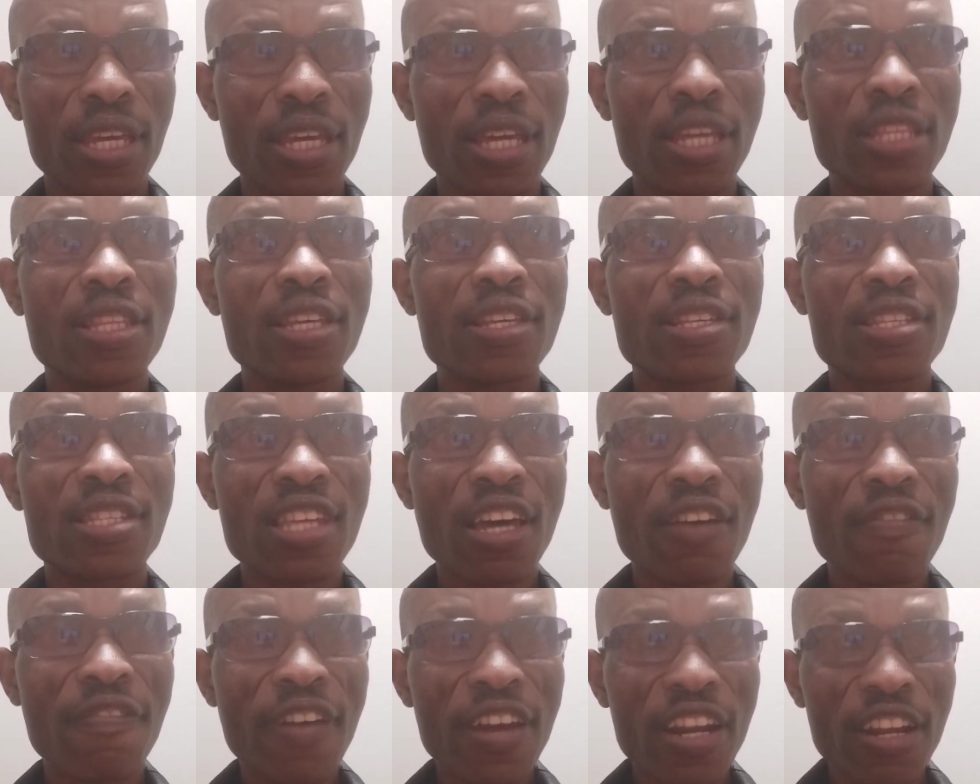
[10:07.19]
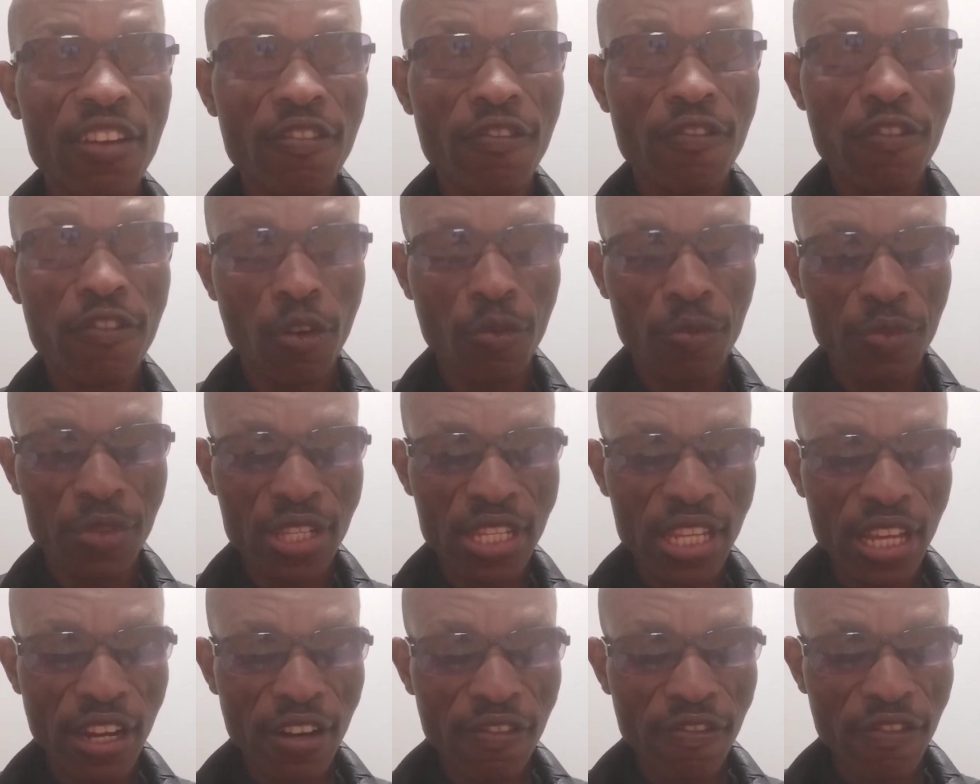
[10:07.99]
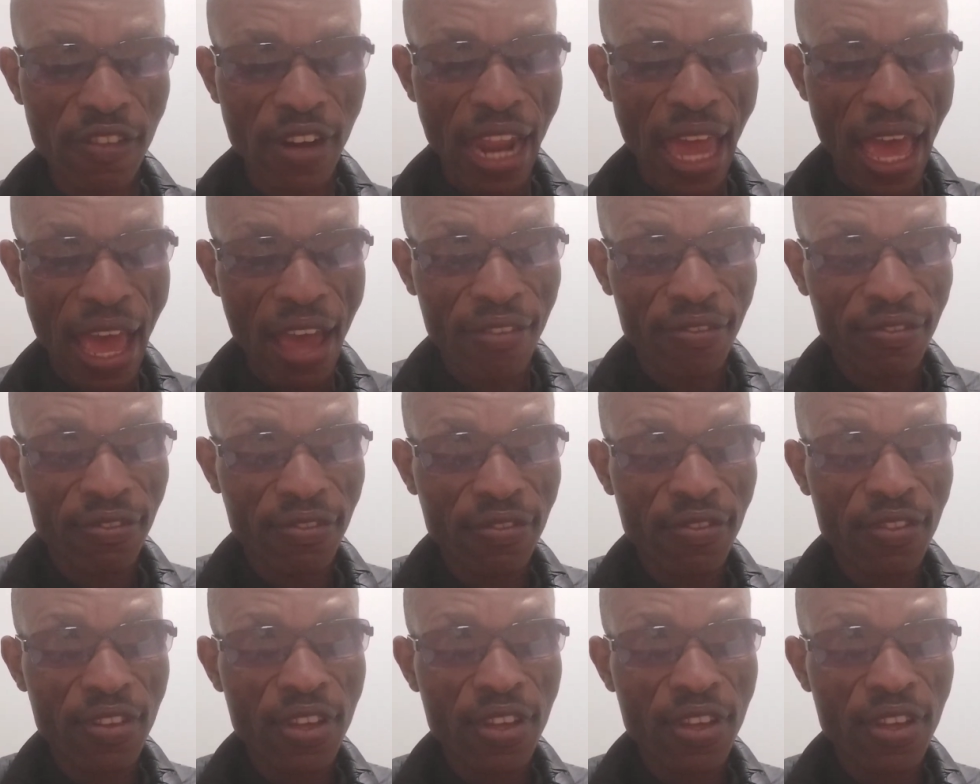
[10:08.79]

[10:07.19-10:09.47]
It is suffering from self-love.